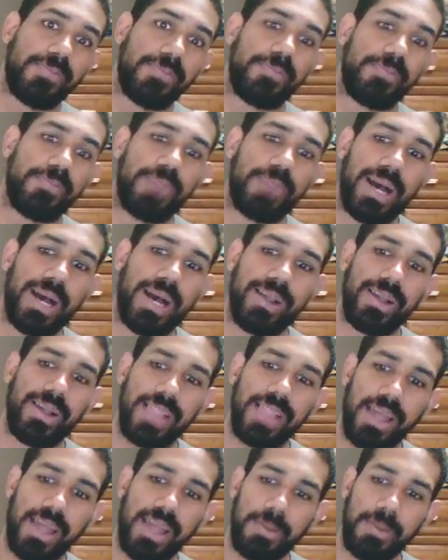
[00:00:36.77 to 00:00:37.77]
but a
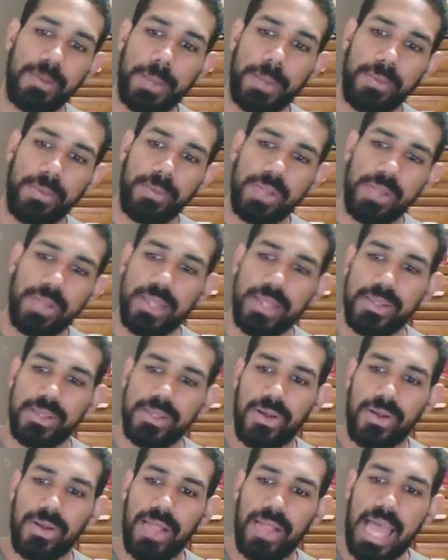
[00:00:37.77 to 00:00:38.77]
lot of people like to
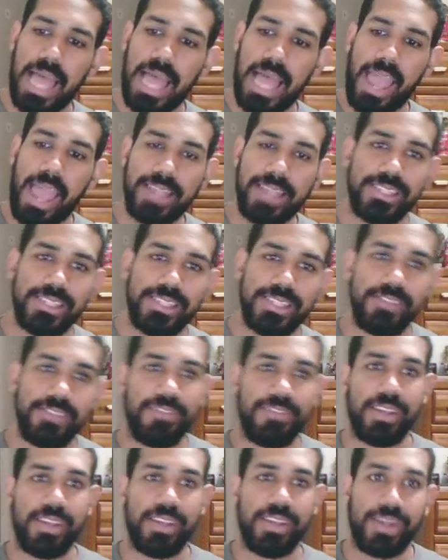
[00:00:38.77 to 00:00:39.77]
call it action
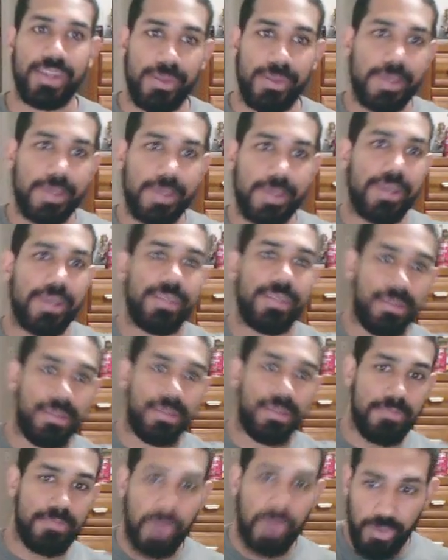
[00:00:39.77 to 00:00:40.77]
figure because it
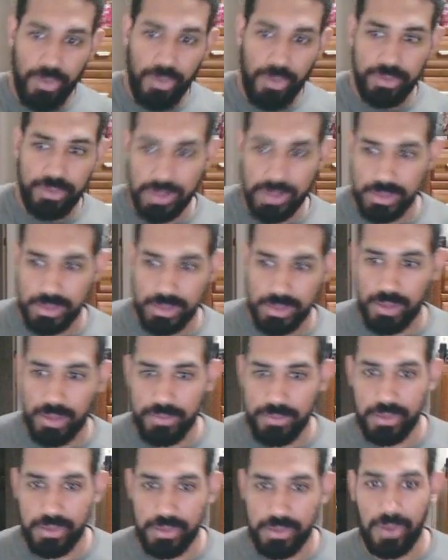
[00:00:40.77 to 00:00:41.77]
moves and stuff,
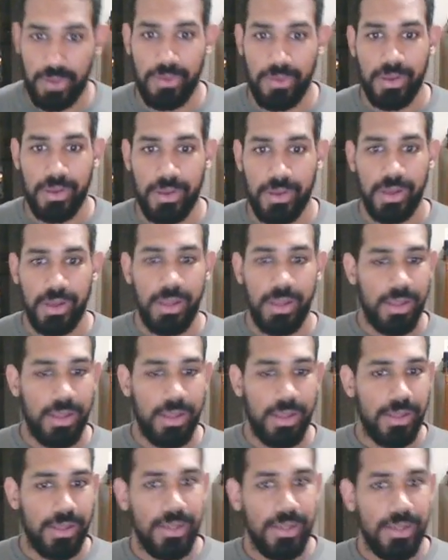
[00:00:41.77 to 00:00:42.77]
so
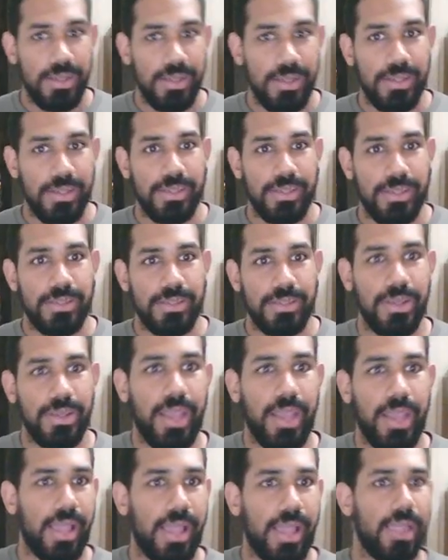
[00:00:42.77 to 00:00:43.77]

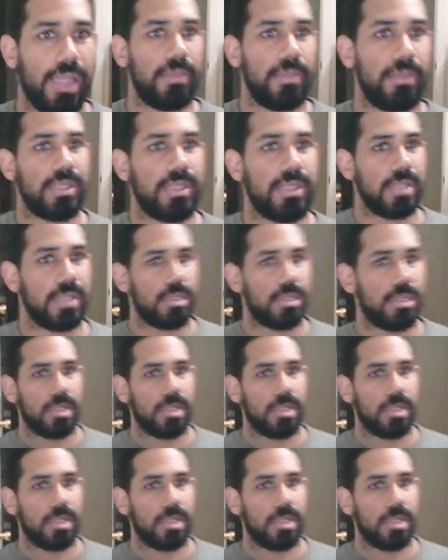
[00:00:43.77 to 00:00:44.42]
yeah, let me just